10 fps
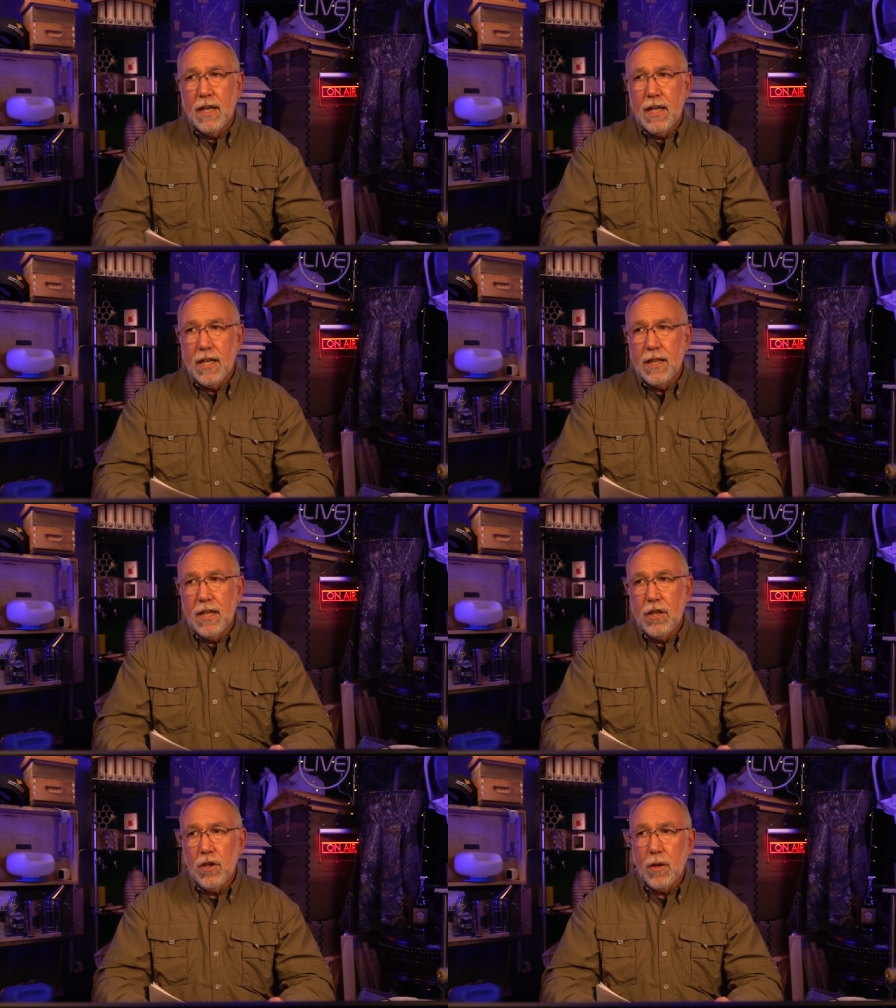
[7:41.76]
And I
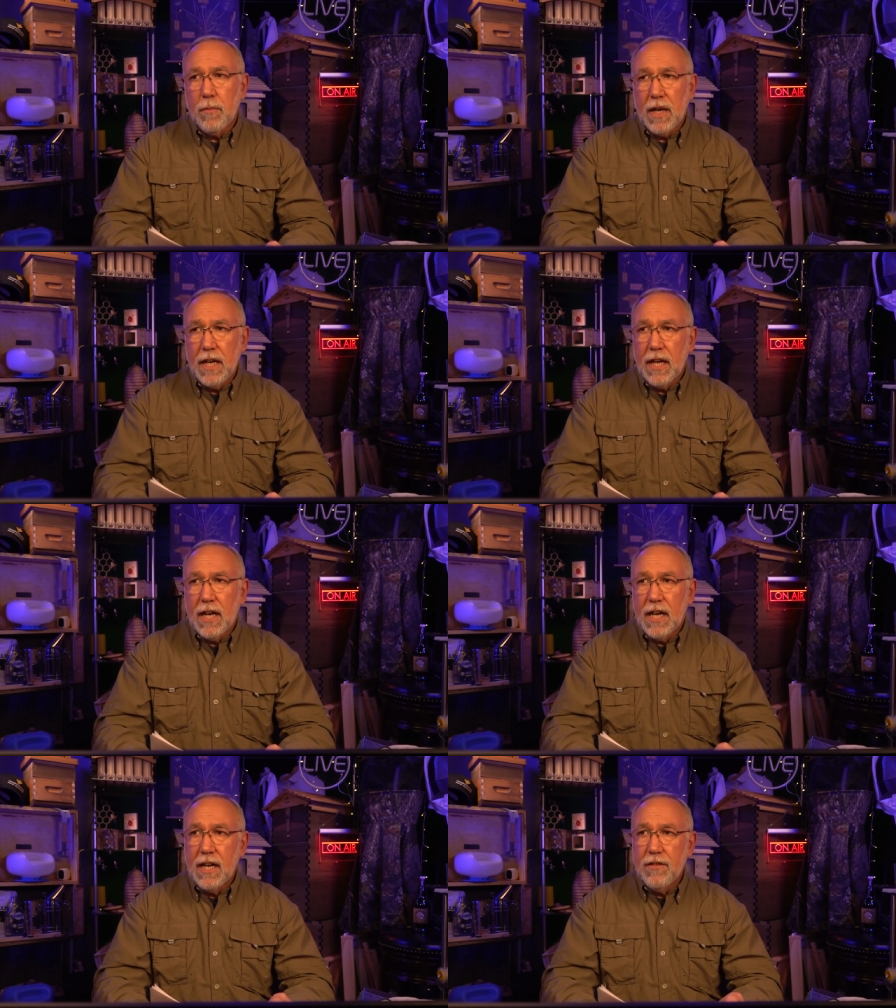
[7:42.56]
think you can buy a
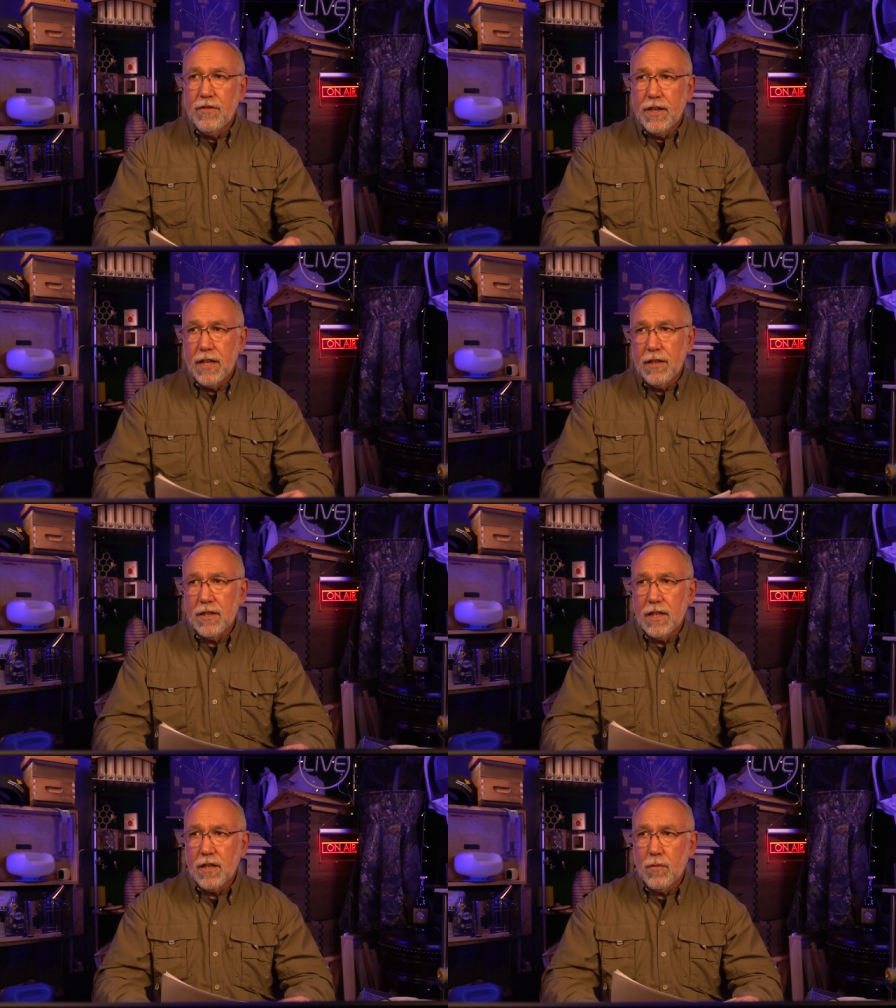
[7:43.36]
hive. I
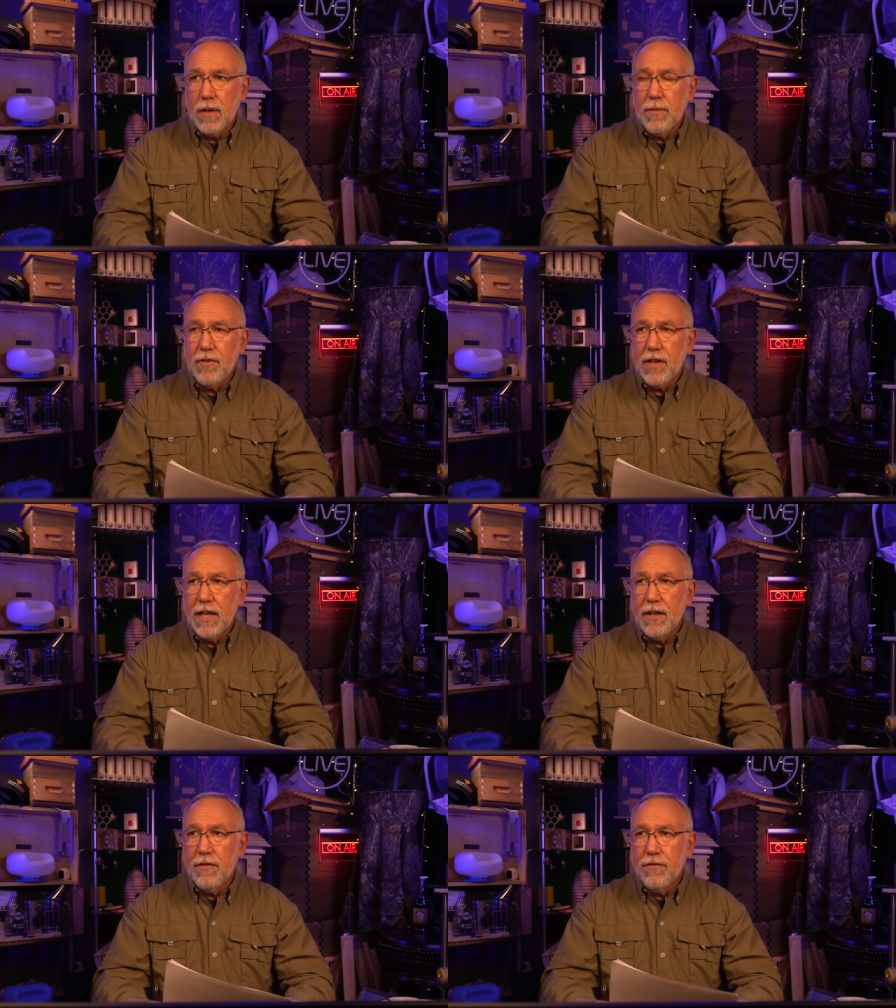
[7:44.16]
looked at their
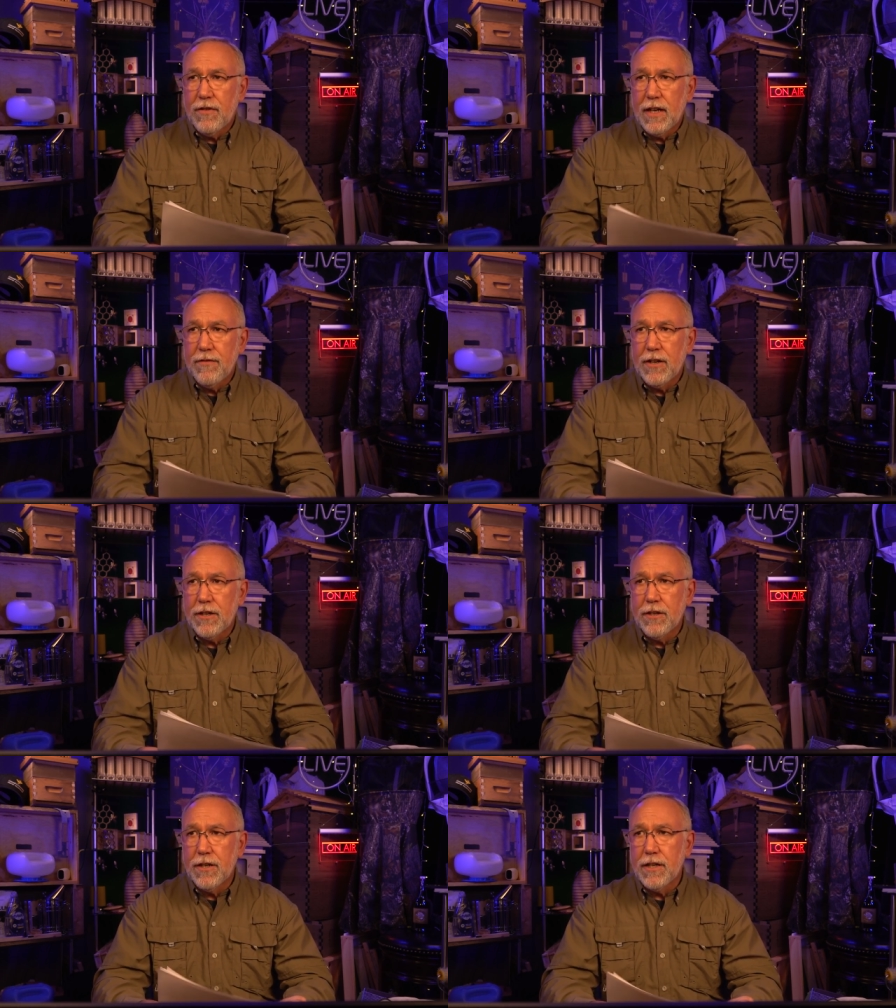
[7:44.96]
website,
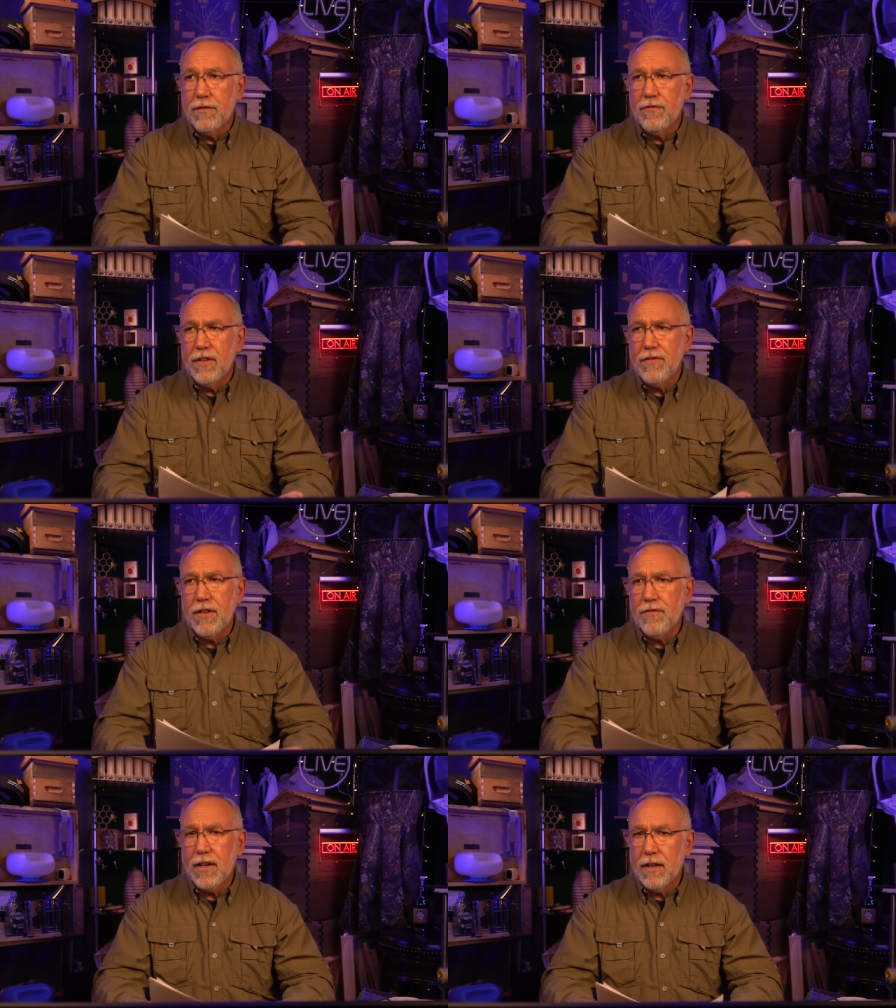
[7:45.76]

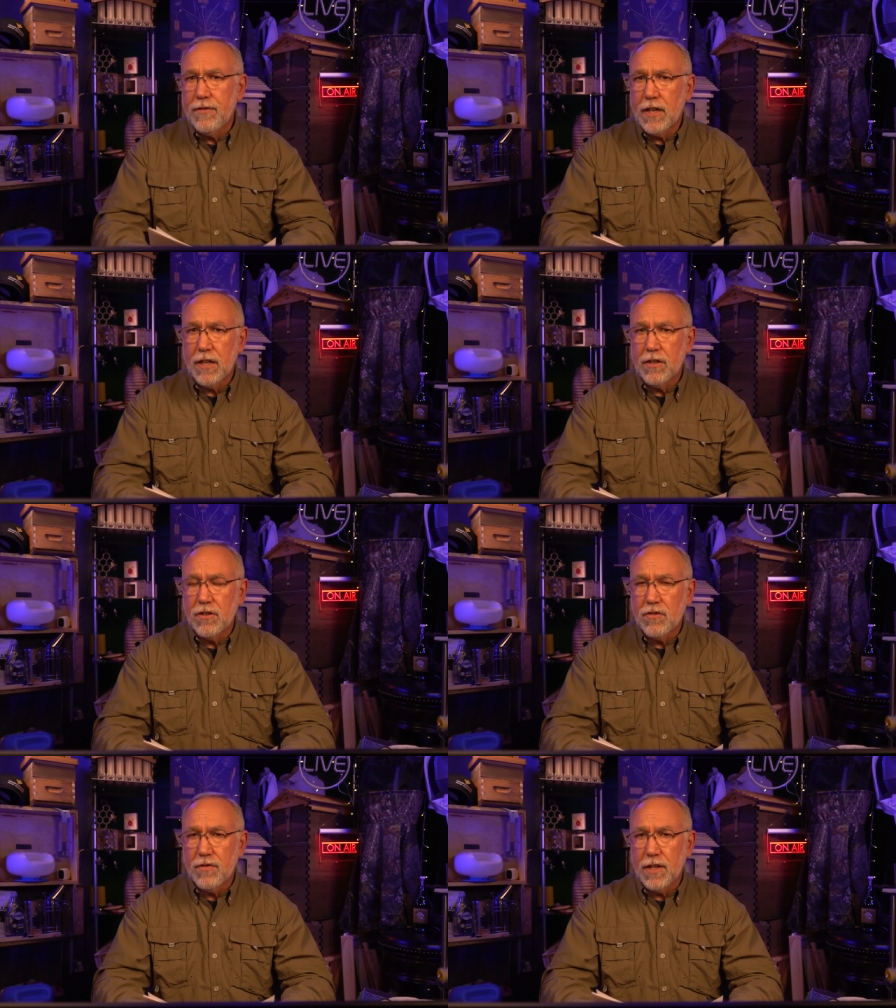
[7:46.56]

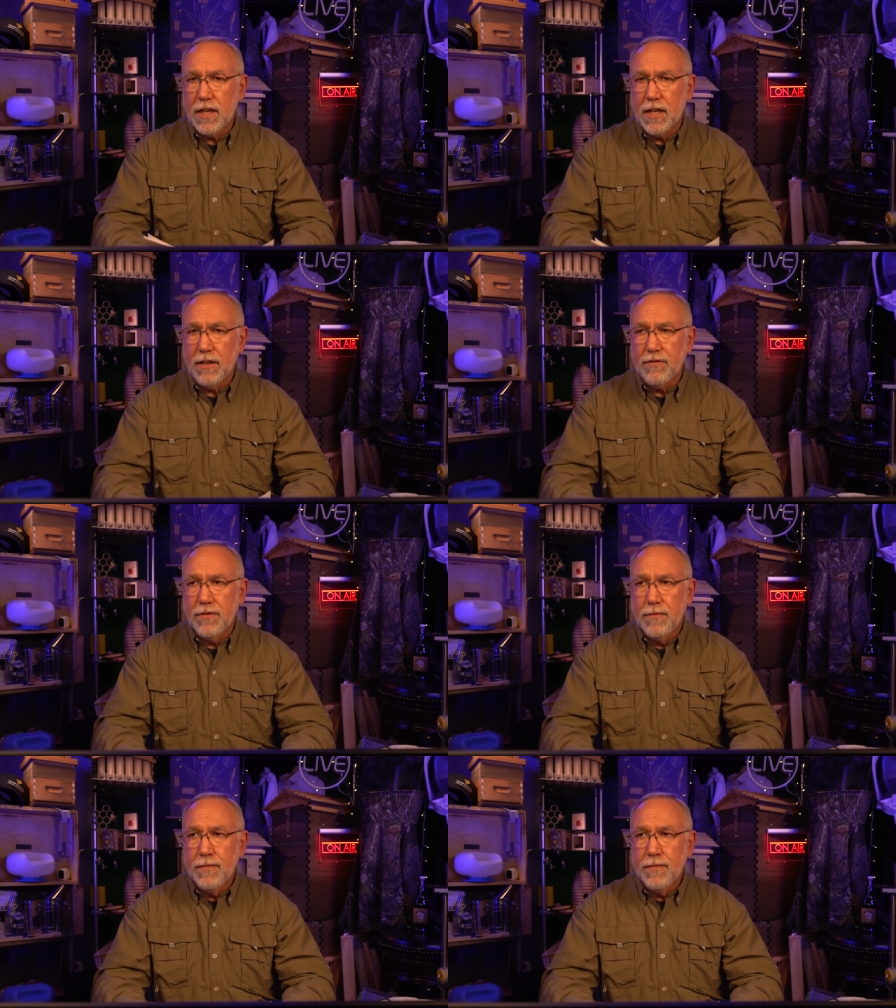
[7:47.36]
$555 for the hive.